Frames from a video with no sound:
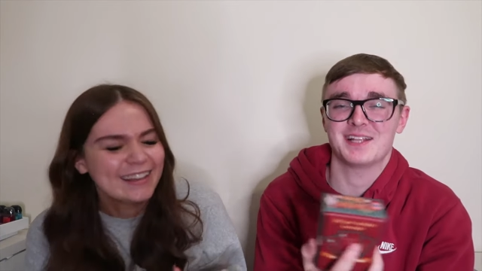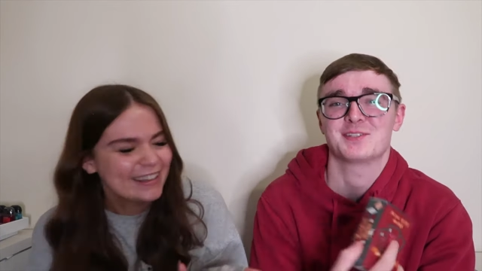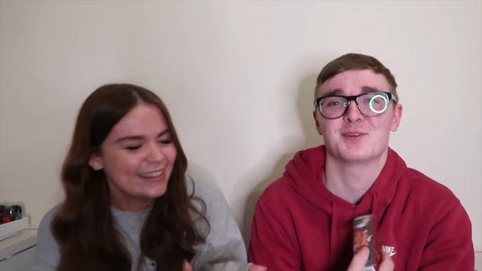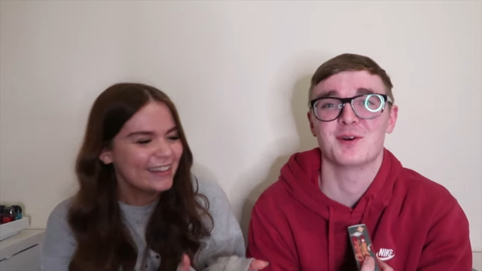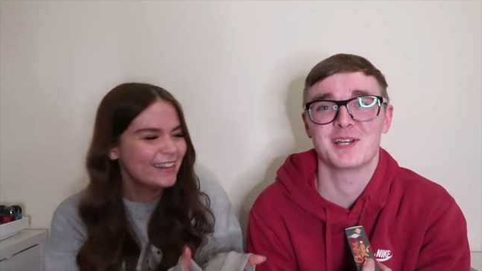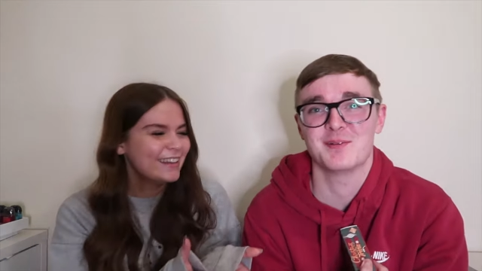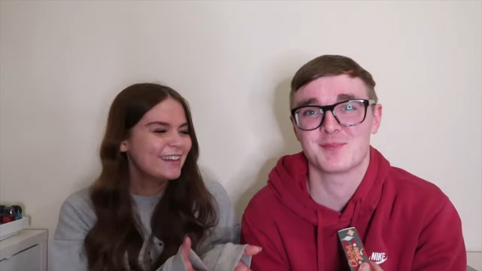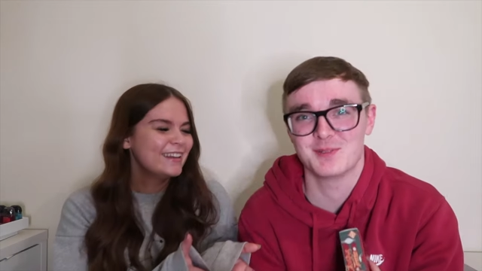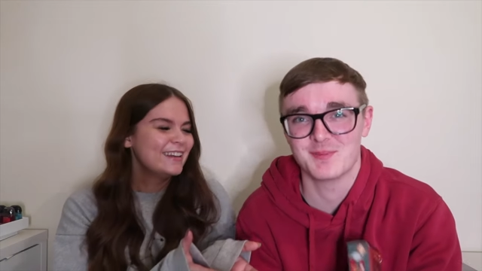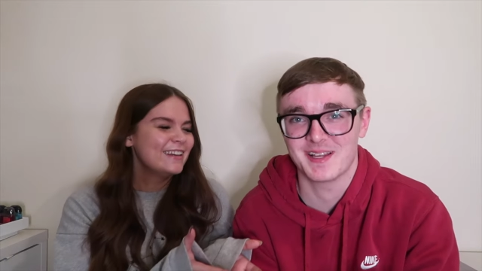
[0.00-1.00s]
Speaker 1: Actually,
Speaker 2: no, I
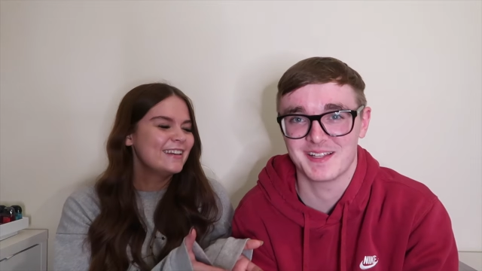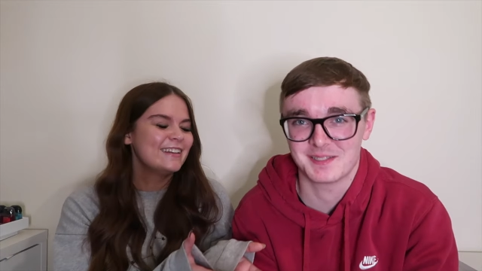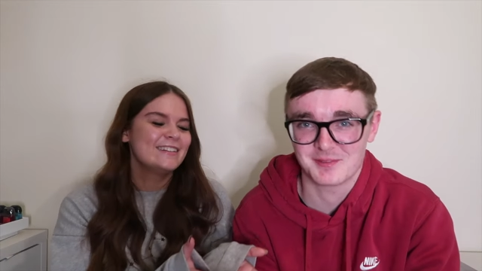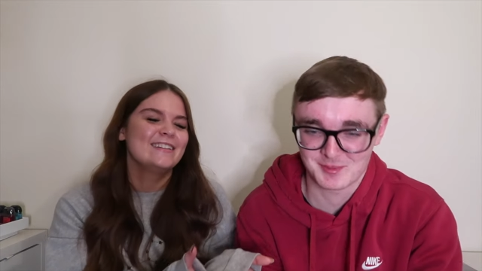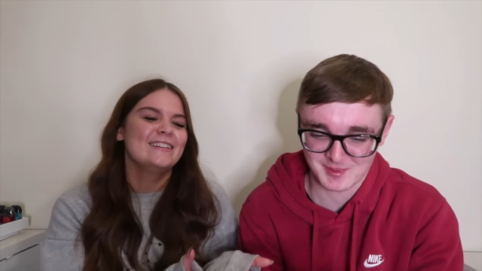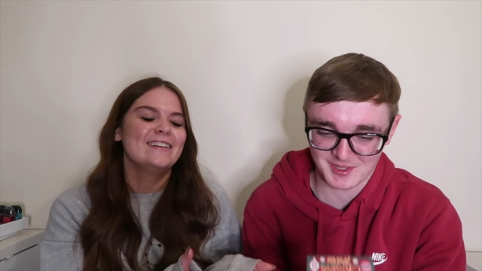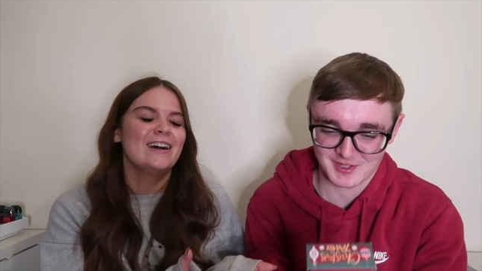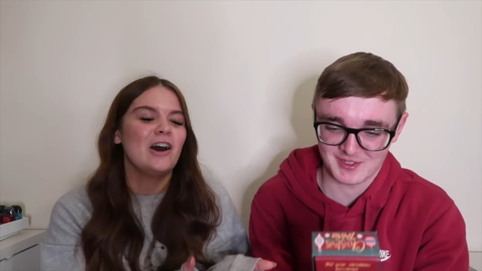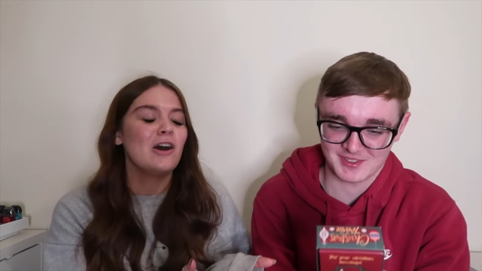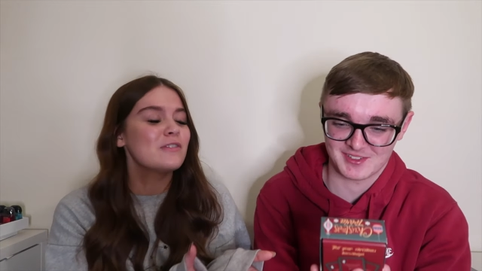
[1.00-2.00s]
am competitive. I
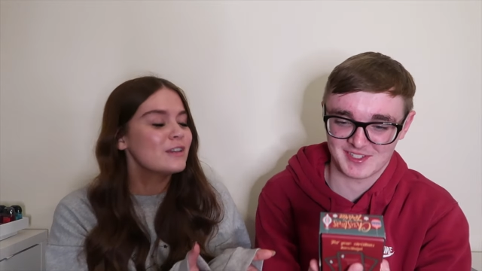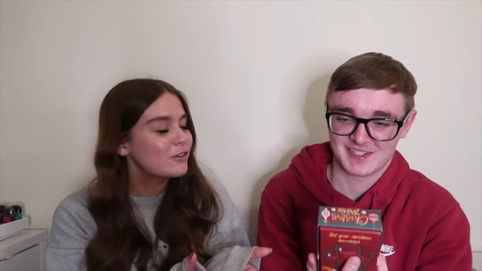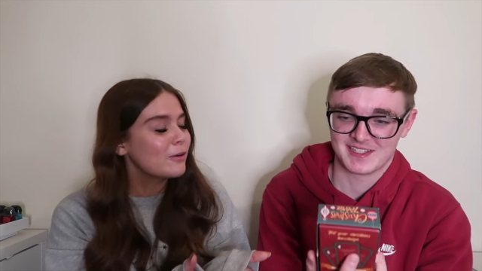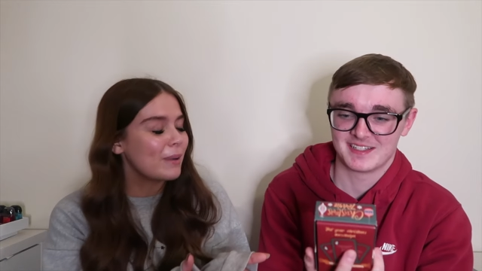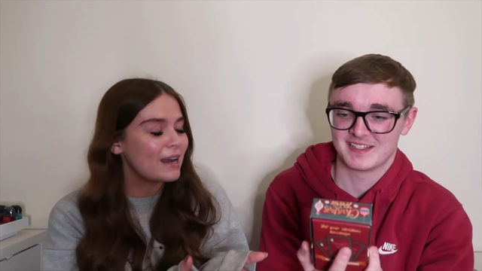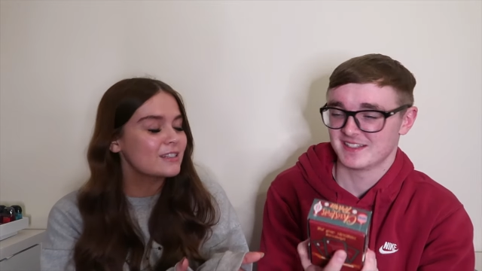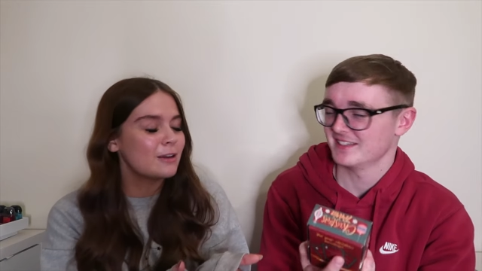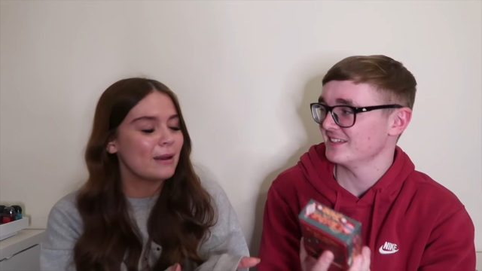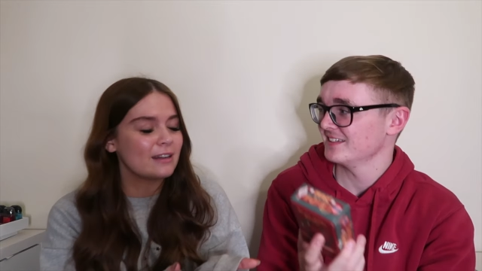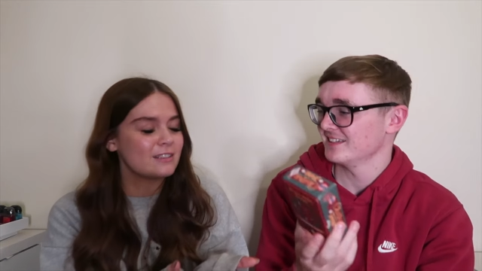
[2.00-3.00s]
can't. I
Speaker 1: think you're a bad
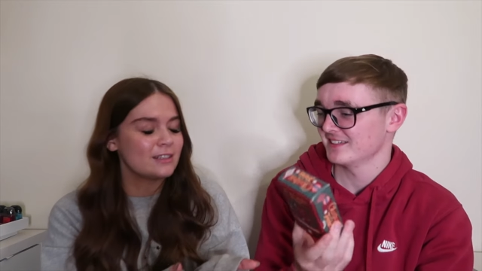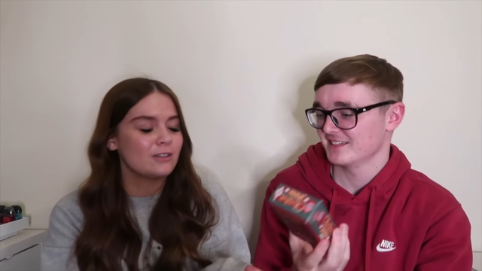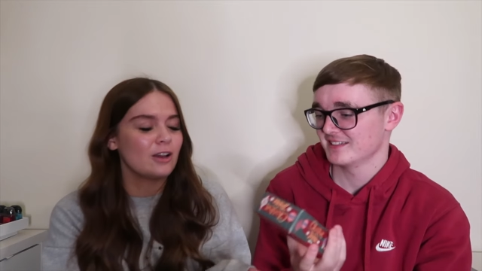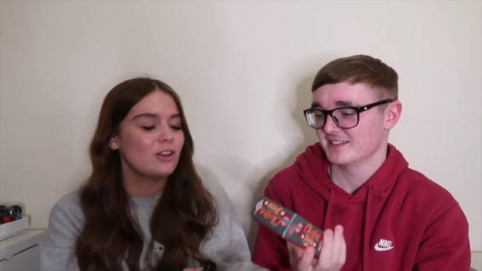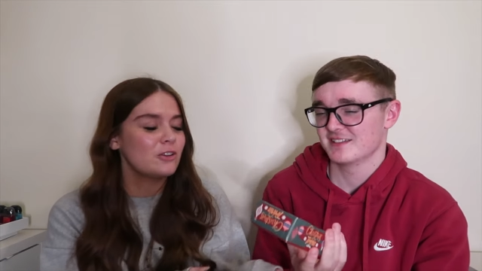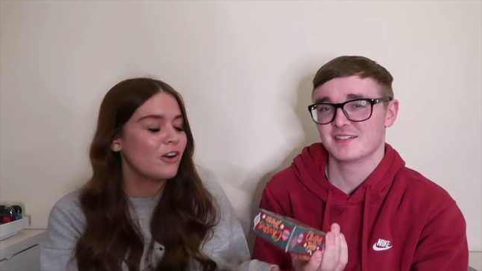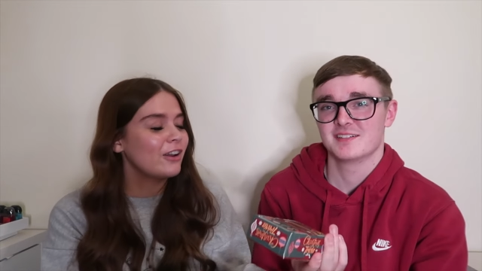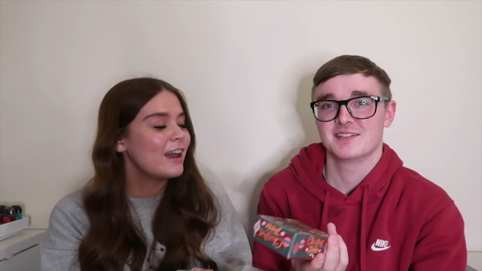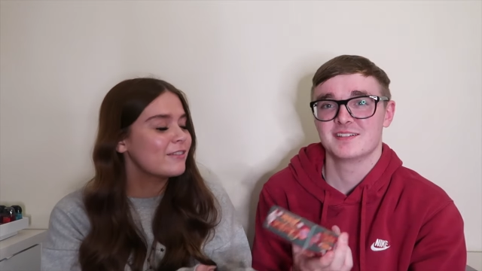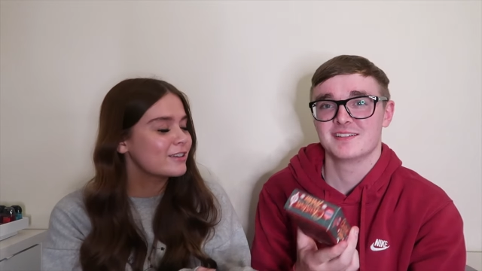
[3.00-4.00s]
competitive though. Like you
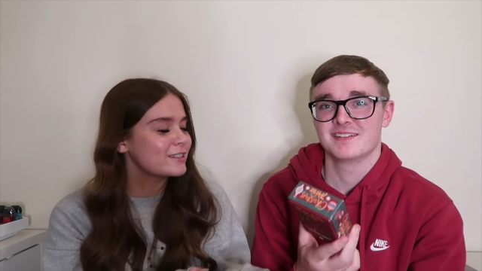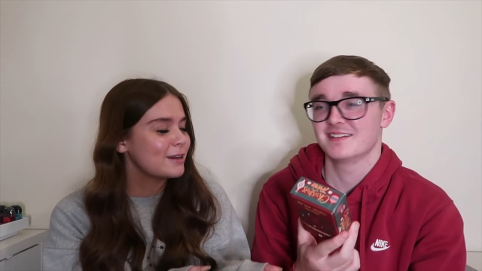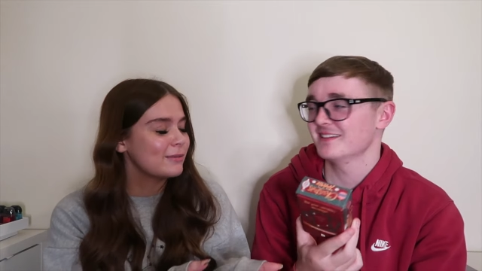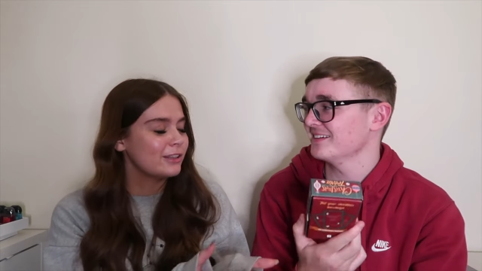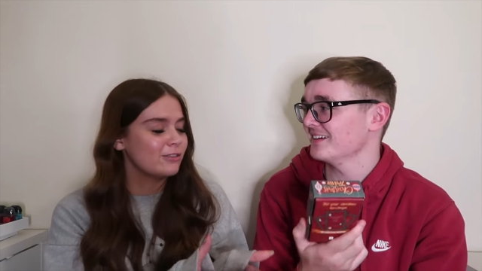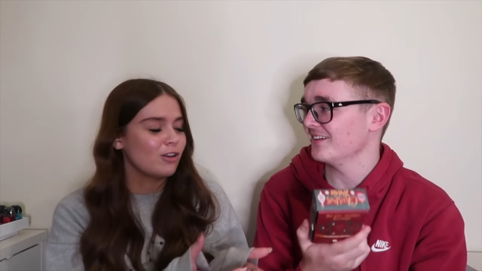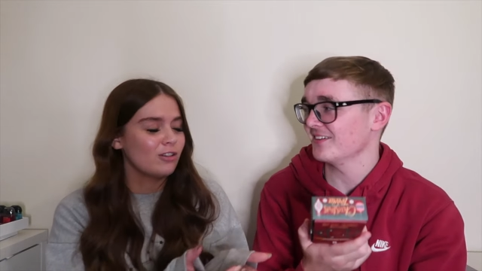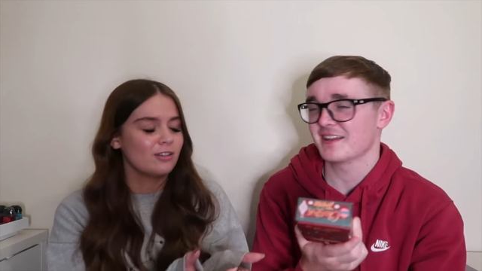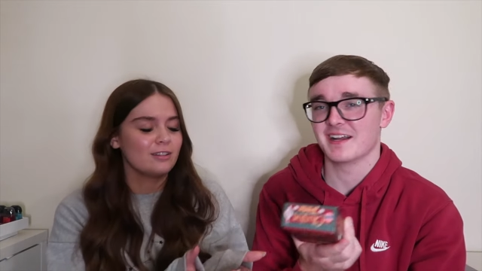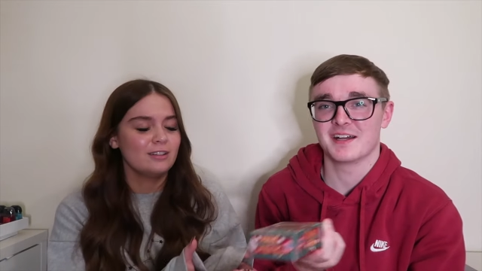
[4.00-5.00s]
can't ever accept when you're
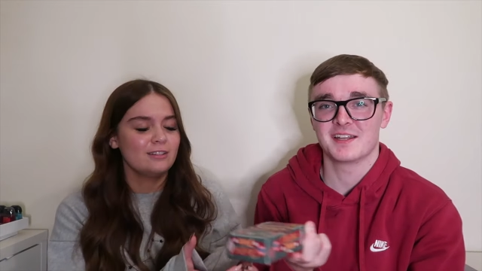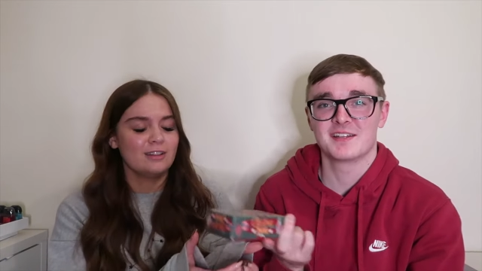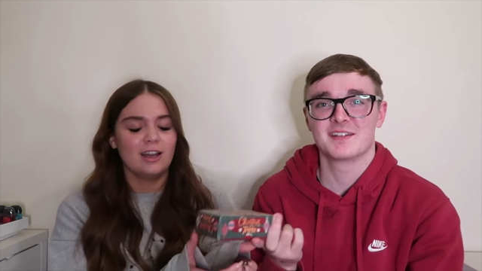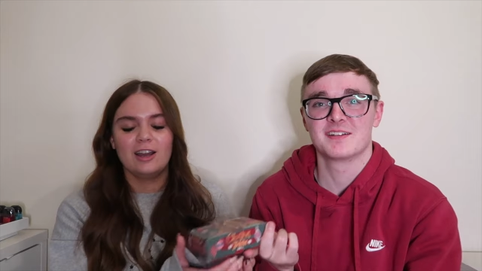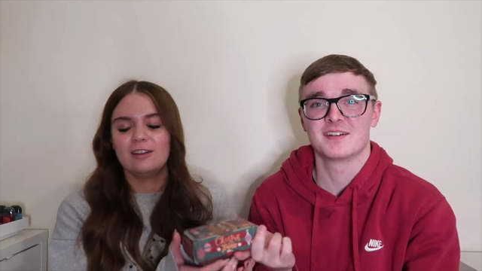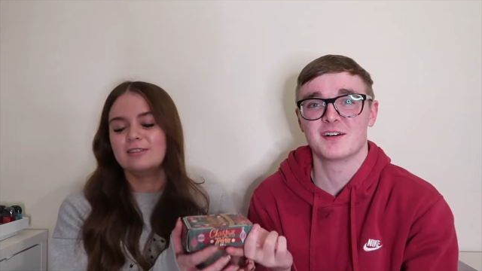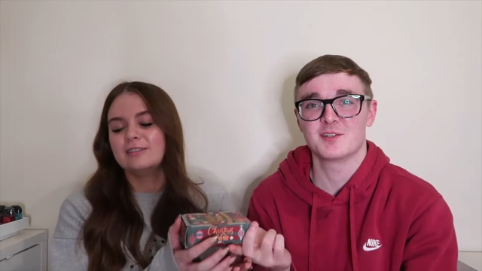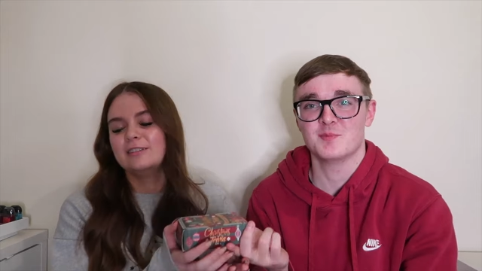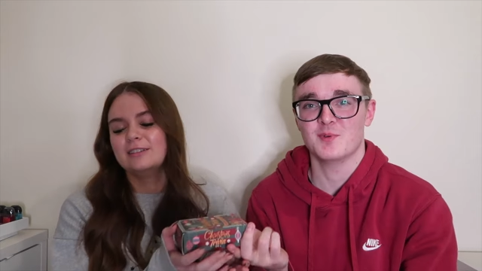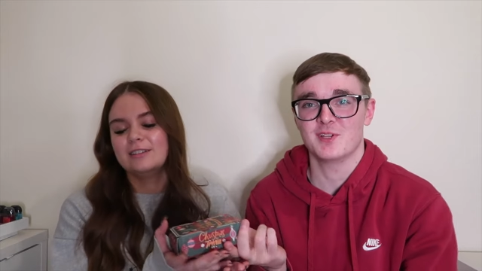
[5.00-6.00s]
wrong. I
Speaker 2: can. No.
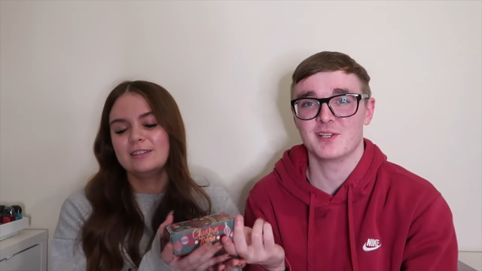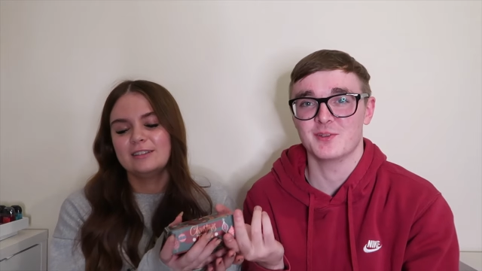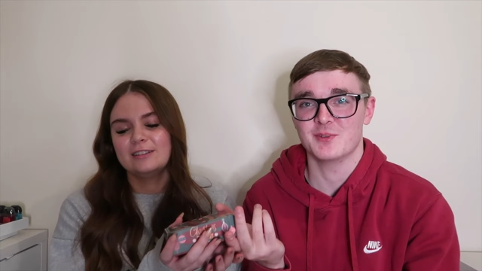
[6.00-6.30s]
I don't mind